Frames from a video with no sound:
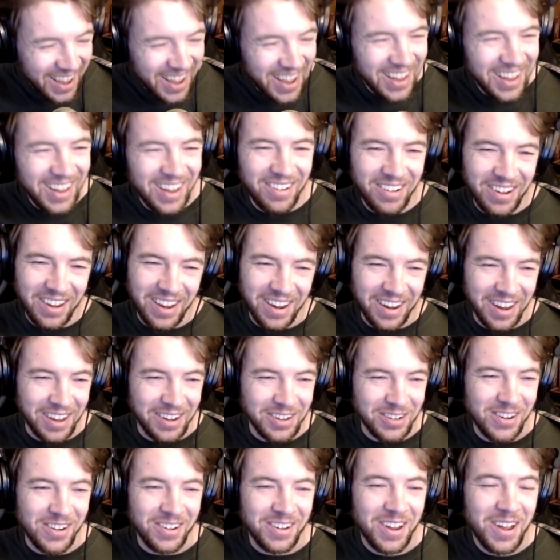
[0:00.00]
Okay, I can't
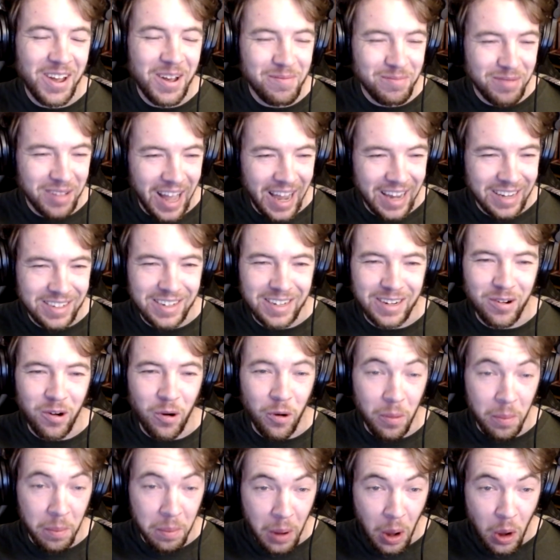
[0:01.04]
talk. Plastic or
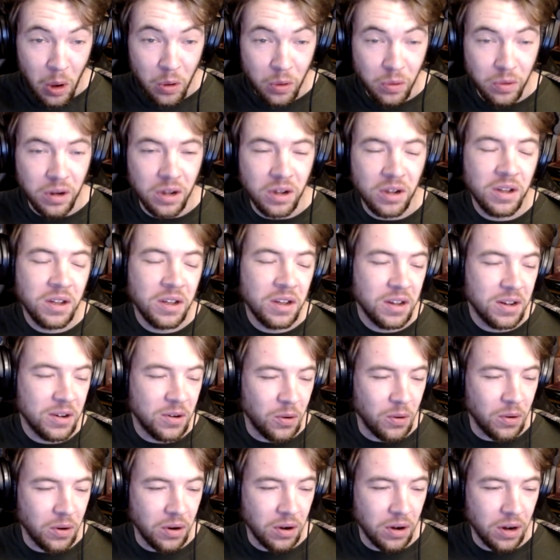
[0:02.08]
bone
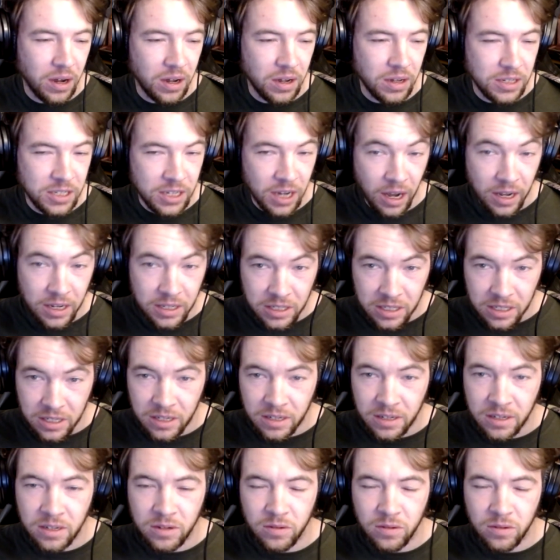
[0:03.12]
or tusk,